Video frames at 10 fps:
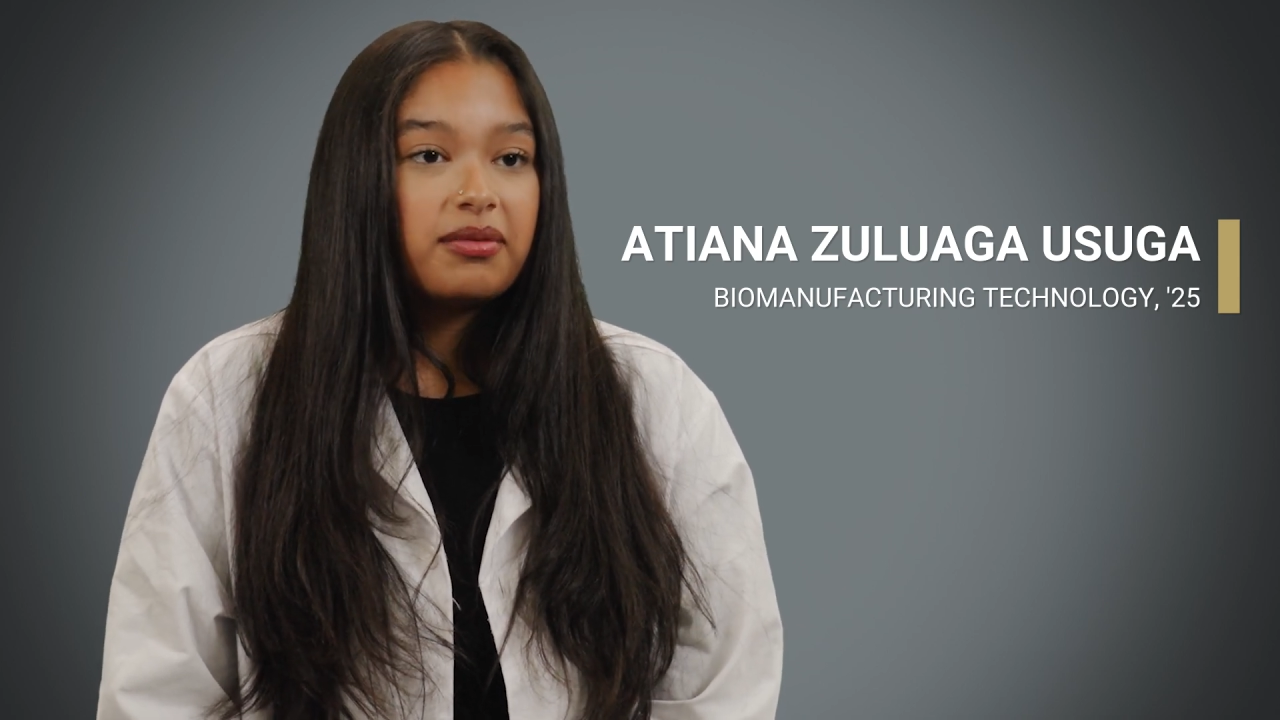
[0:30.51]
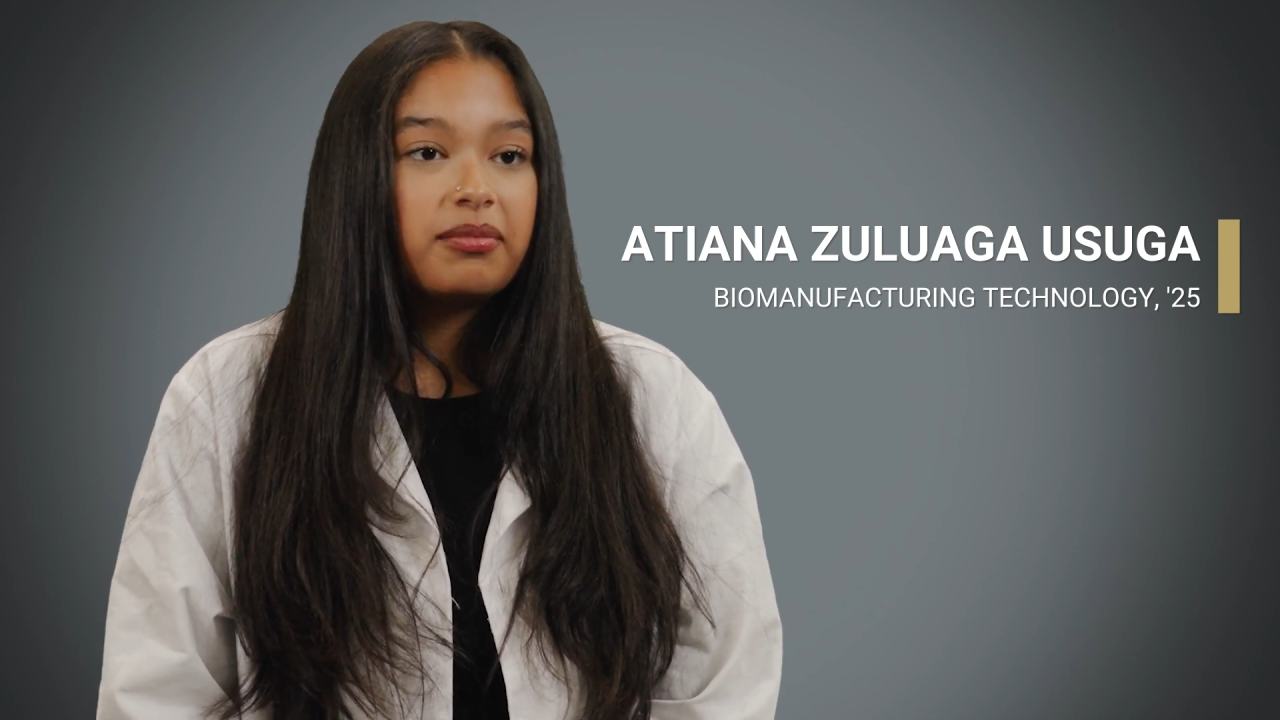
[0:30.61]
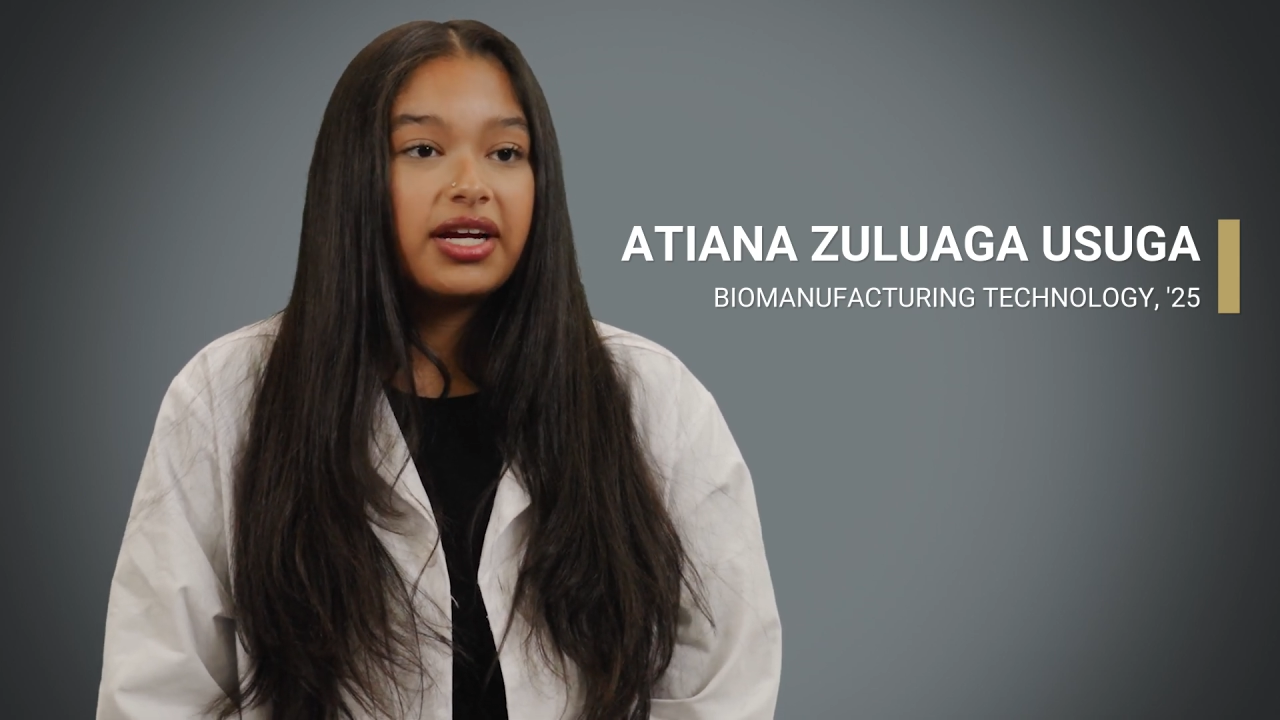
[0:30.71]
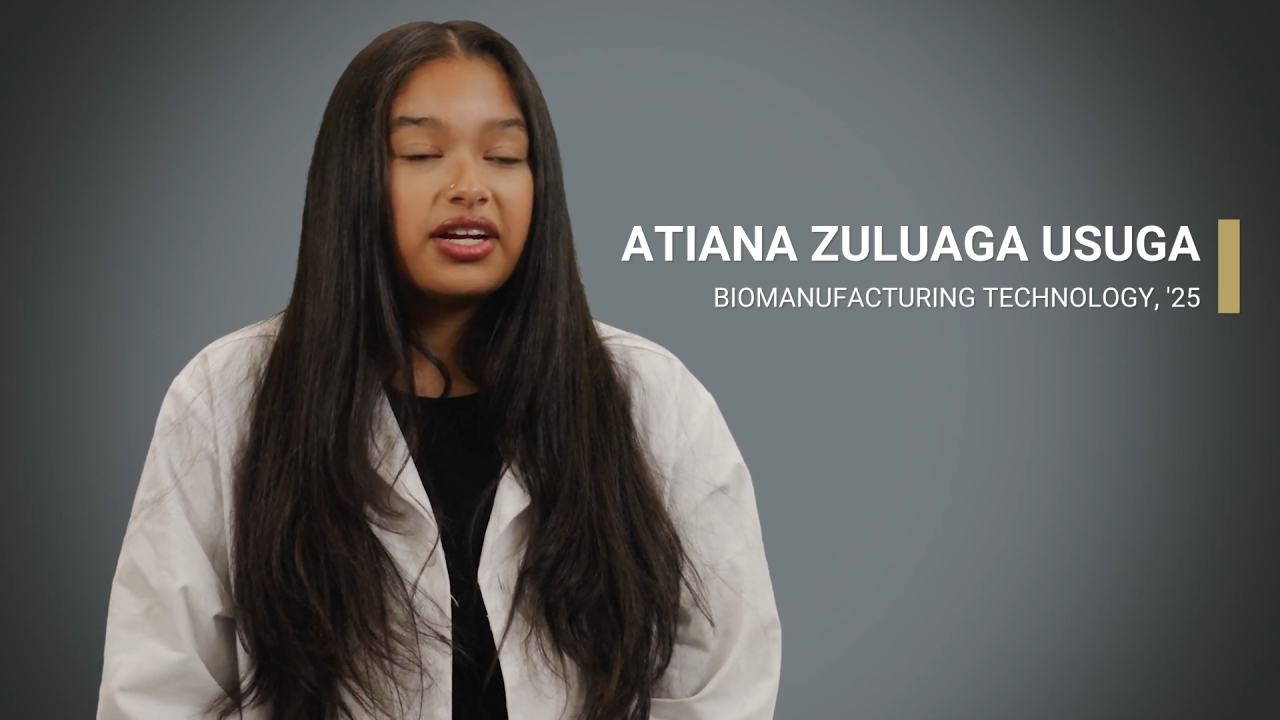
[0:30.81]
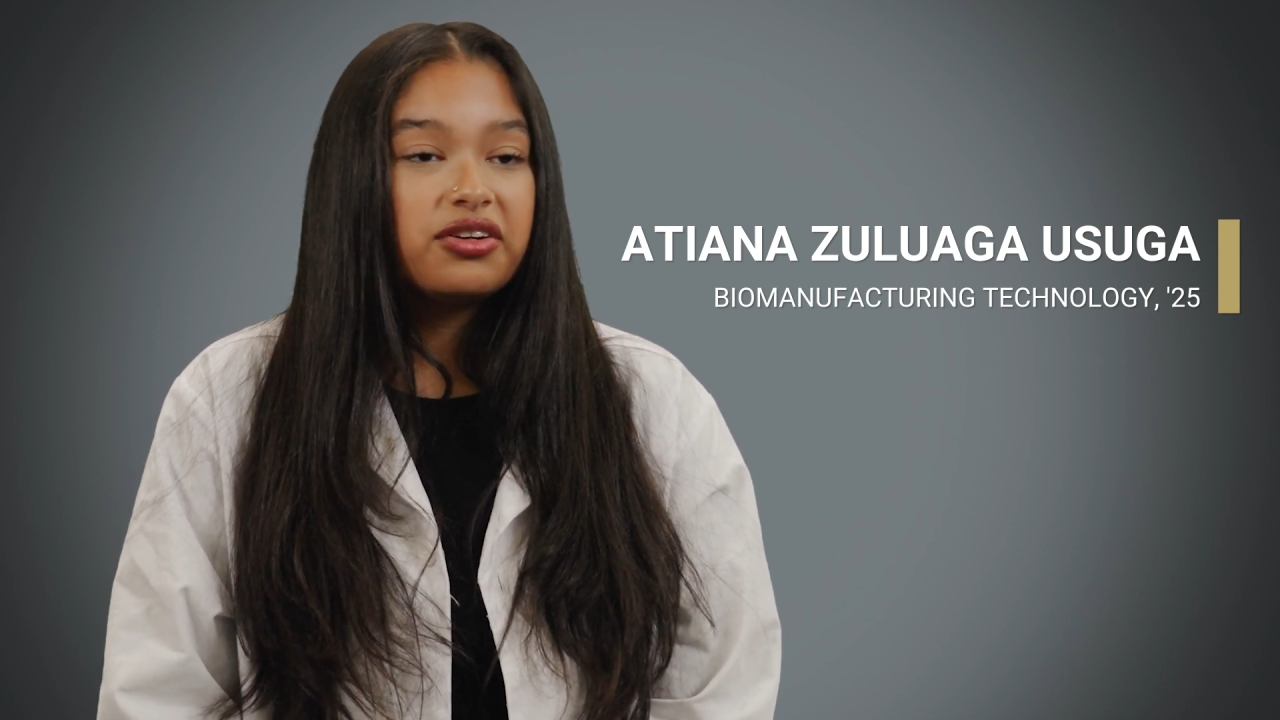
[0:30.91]

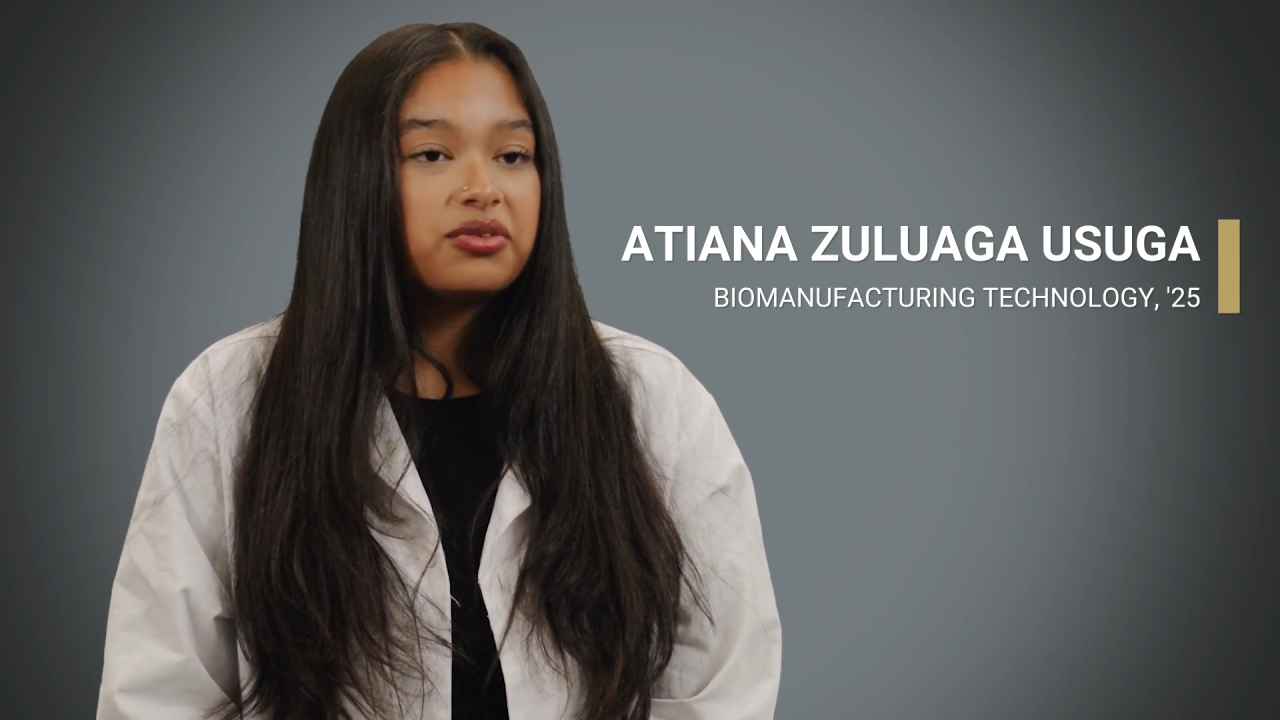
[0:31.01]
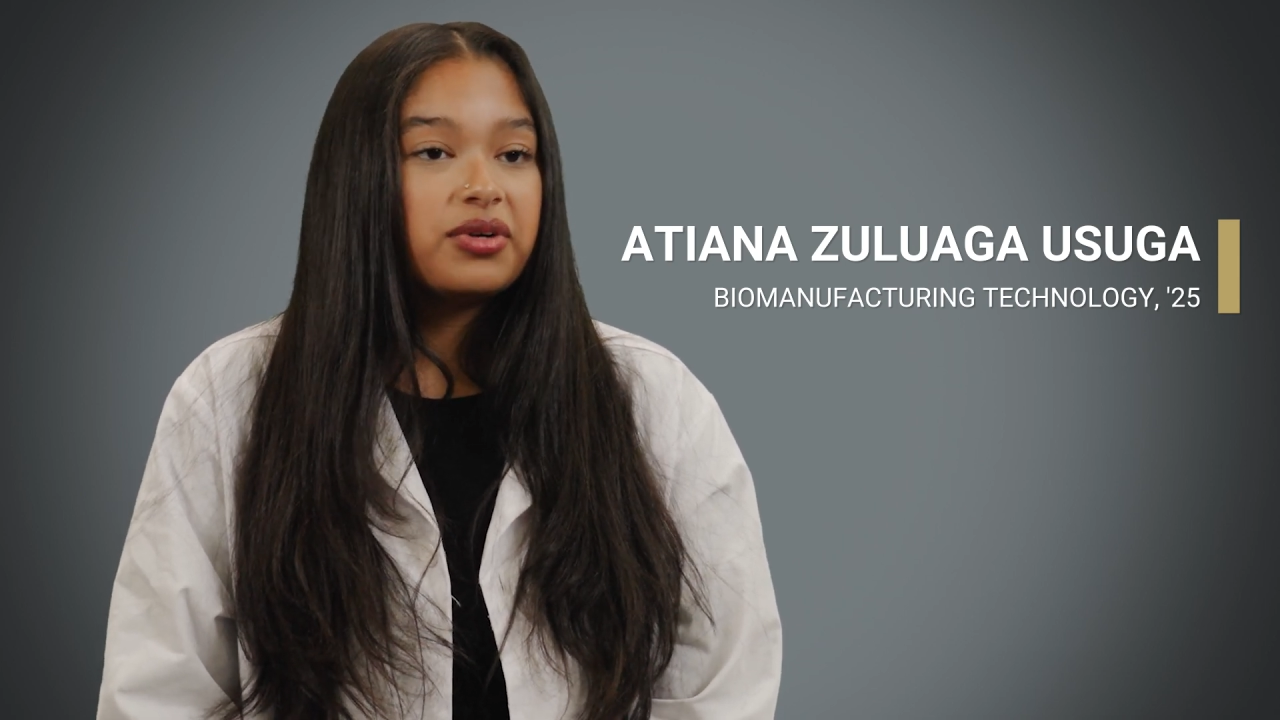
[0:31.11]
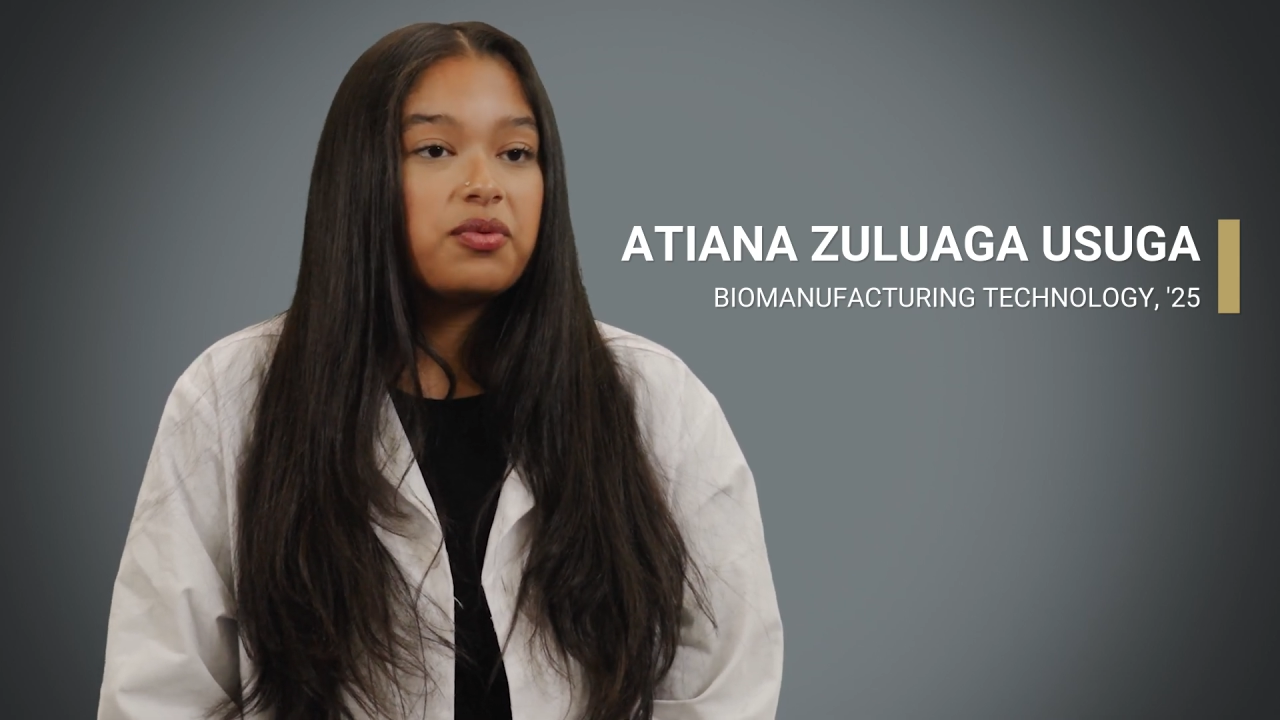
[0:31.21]
but I knew I